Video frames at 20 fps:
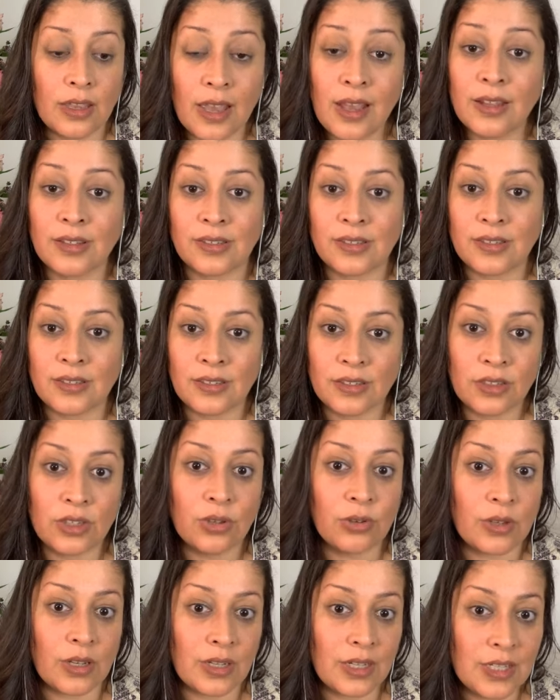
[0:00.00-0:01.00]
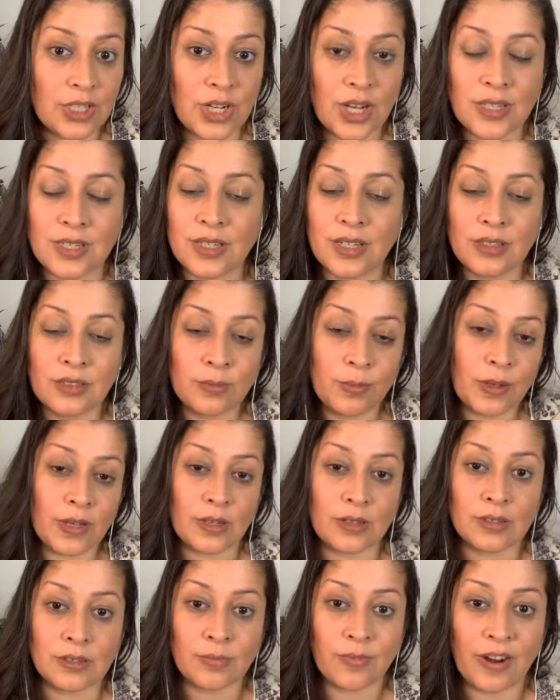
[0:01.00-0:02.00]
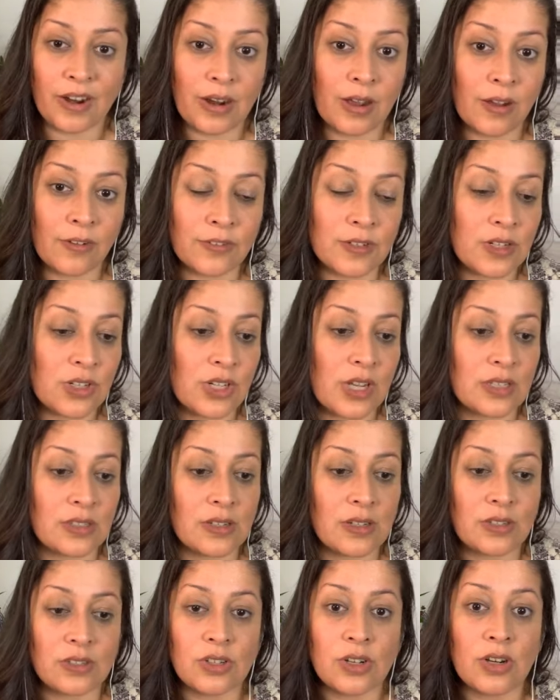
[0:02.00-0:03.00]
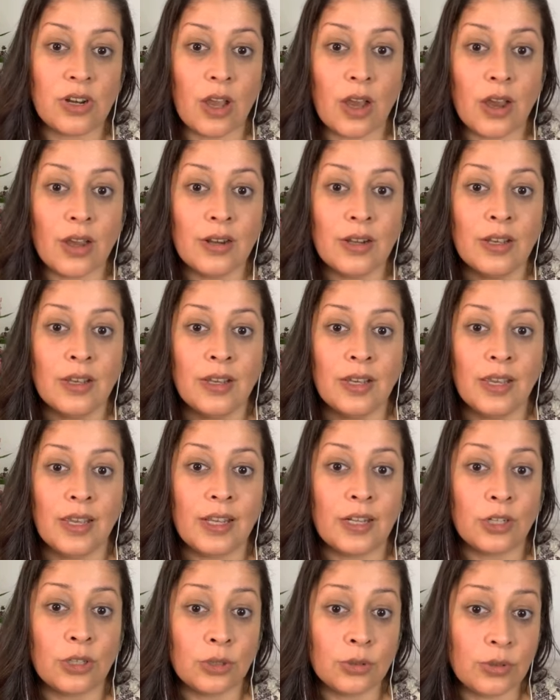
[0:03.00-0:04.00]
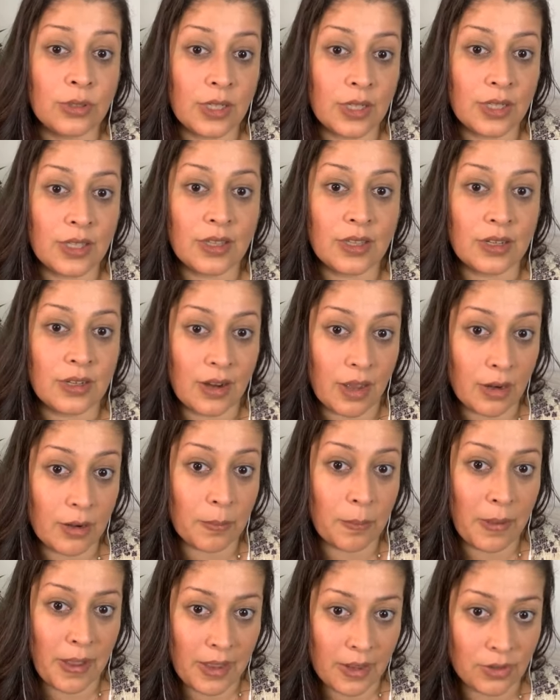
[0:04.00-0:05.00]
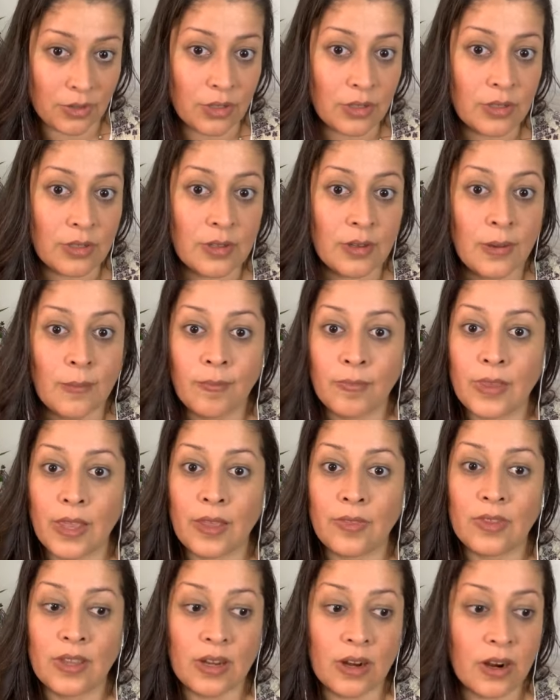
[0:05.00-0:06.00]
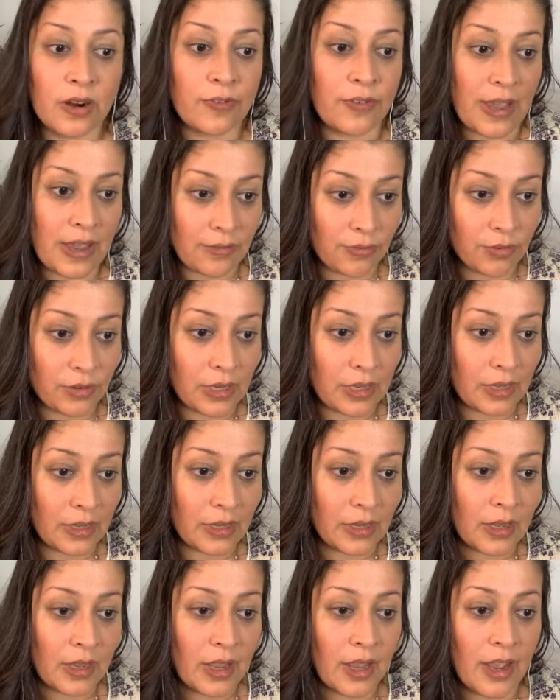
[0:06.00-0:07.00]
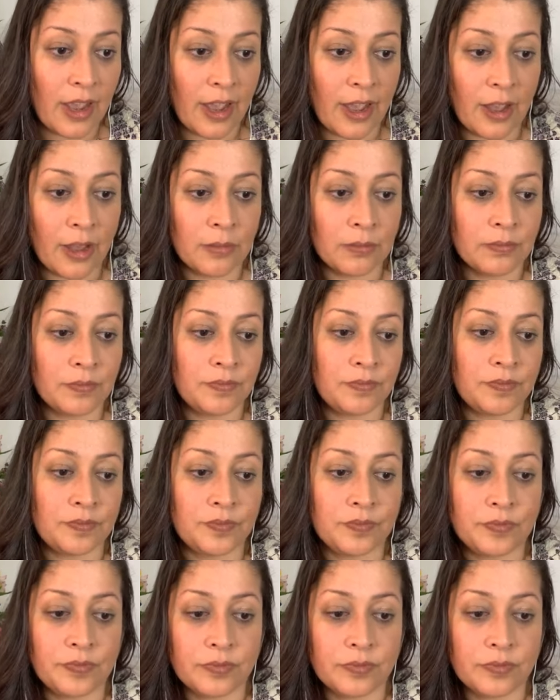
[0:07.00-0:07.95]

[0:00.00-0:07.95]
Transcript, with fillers: Yes, you can eat chestnuts because very often chestnuts are not included in the nut panel and they are fat free. Um,